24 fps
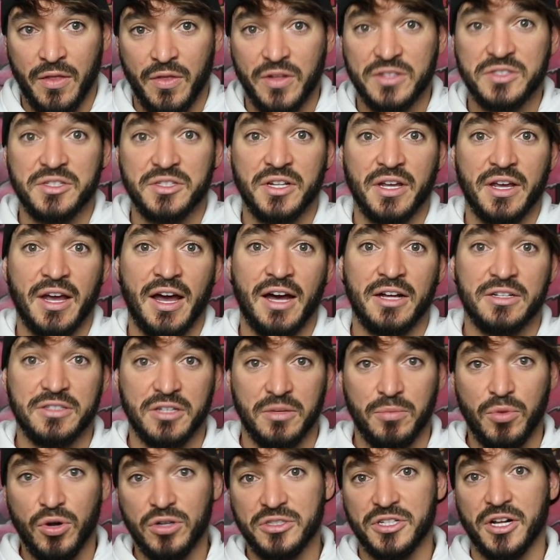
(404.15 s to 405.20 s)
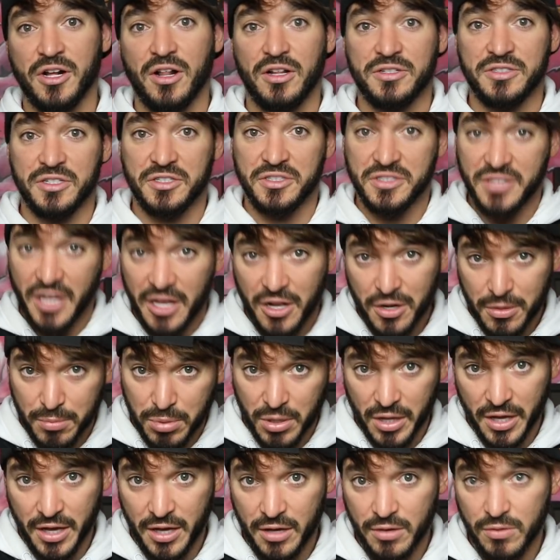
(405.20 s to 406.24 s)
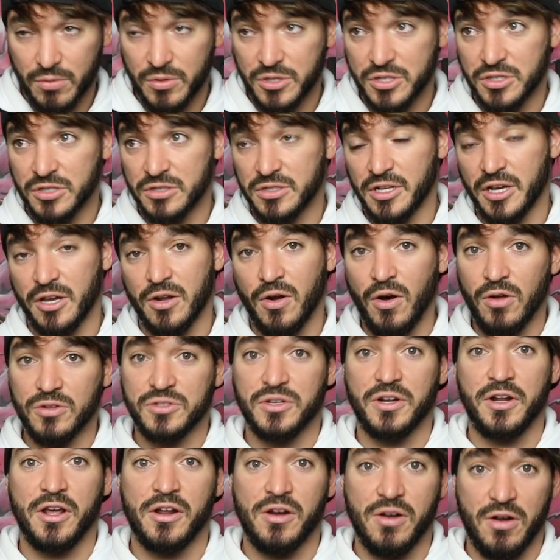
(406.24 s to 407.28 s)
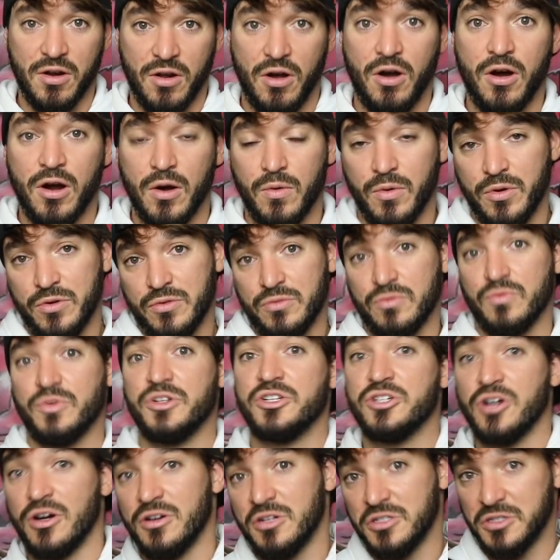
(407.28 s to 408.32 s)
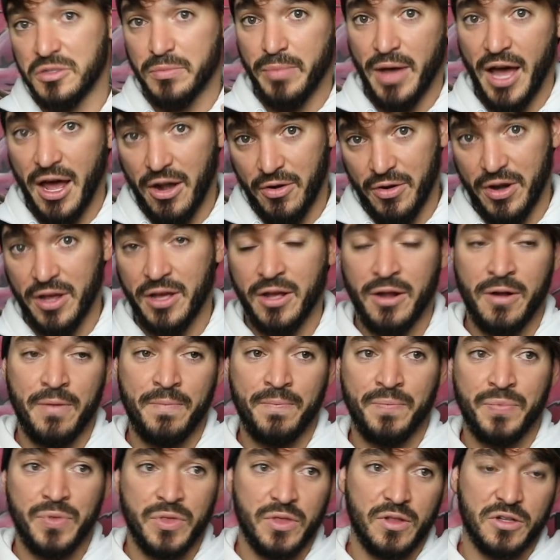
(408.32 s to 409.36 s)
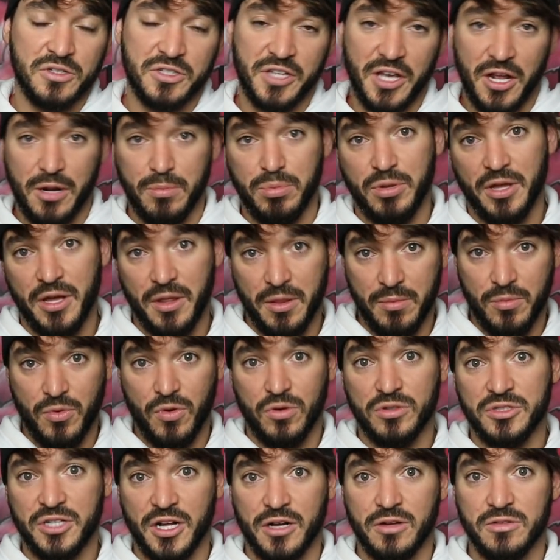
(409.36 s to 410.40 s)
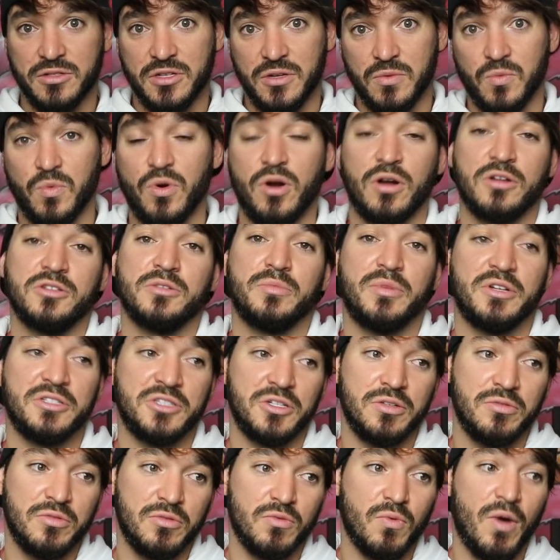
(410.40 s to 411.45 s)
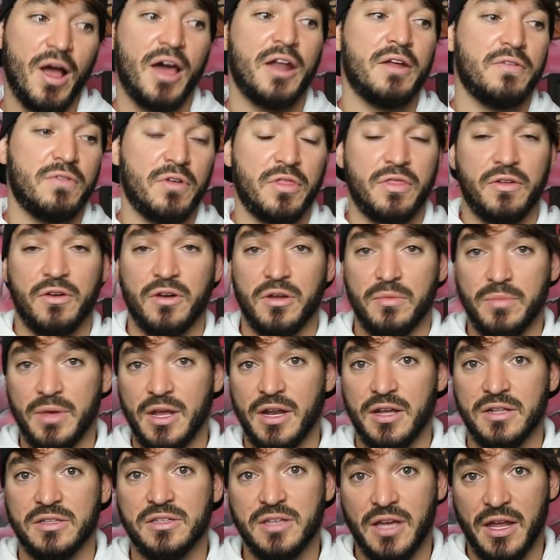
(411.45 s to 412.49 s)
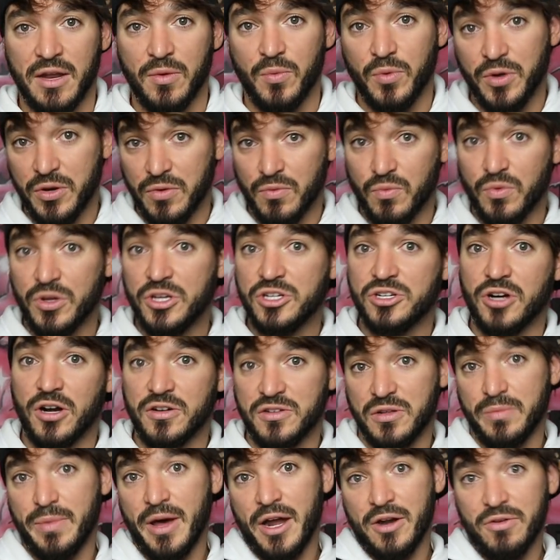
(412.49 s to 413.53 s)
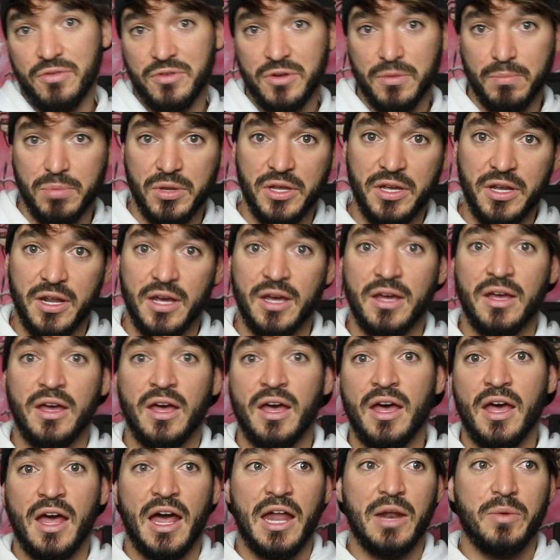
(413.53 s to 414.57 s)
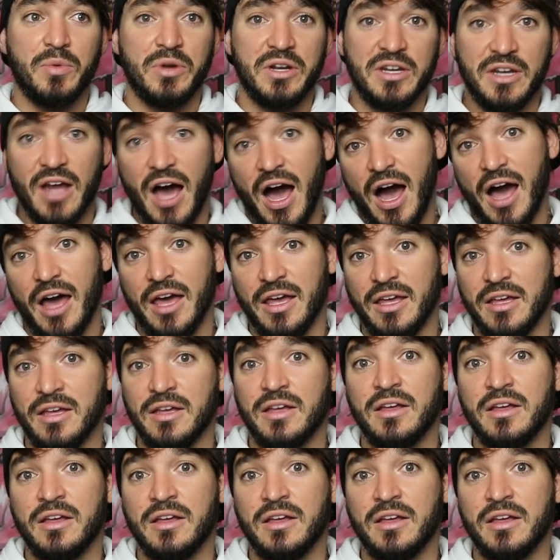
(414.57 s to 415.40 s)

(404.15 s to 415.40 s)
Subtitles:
this thing has a motorcycle has a stator plate, which is like an alternator in a car where it recharges the battery. The stator plate of the motorcycle didn't work, so basically you would ride it for 30 minutes and it wouldn't recharge the battery, deplete it, and it would die.